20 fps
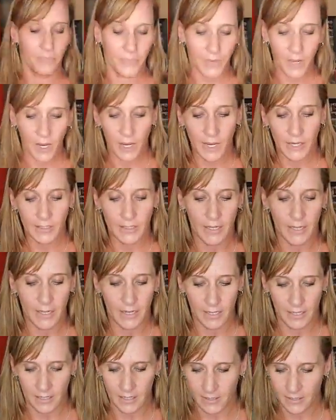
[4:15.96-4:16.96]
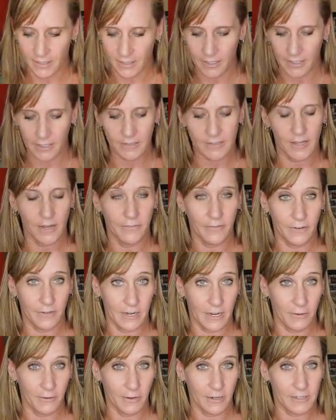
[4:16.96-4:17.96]
online on
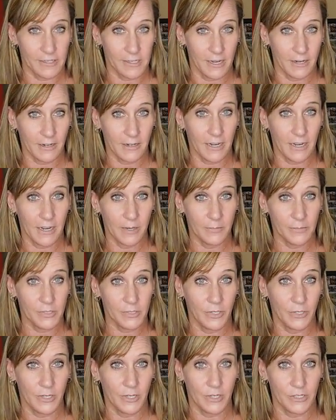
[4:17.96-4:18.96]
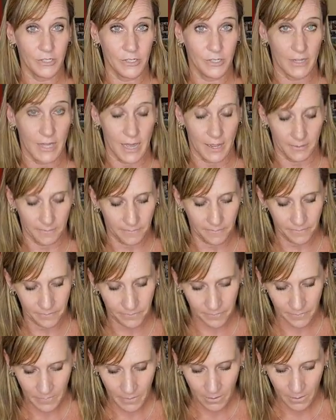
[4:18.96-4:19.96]
ladiesoffroadnetwork.com, so you can do that.
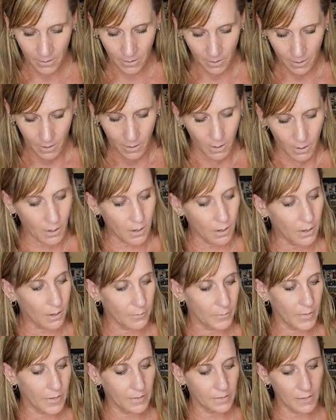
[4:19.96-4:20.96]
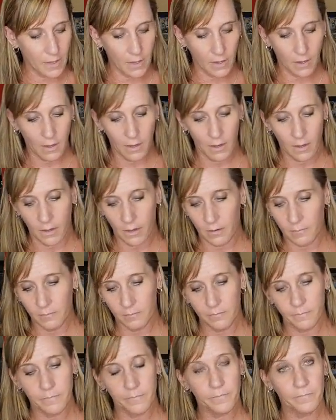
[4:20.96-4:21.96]
And then,
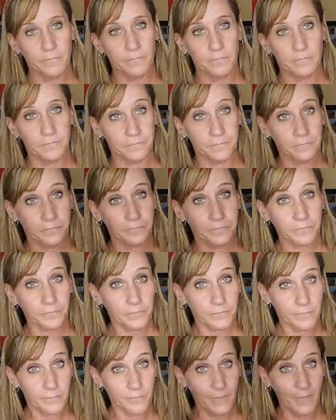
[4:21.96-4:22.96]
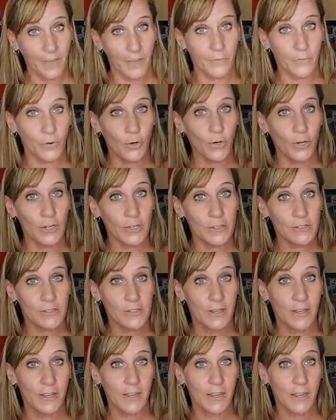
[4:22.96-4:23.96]
of course,
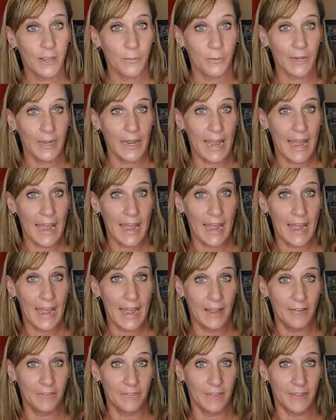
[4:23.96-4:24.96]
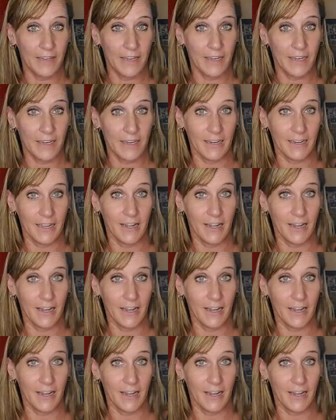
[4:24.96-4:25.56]
we have the